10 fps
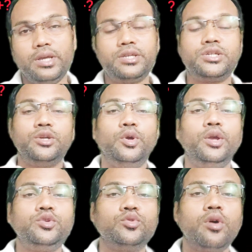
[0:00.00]
Is she
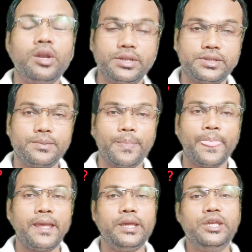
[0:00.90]
going to college?
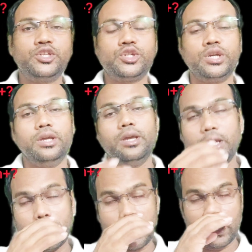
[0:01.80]
Is she
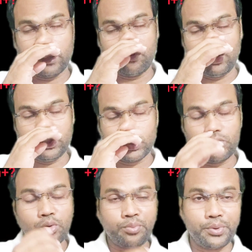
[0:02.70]
going to
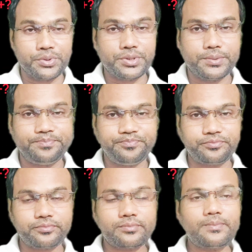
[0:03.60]
cook food?
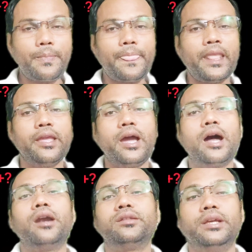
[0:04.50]

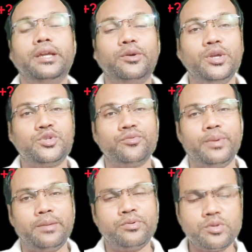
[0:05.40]
Are they going to
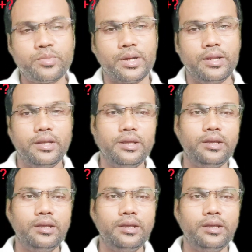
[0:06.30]
play football?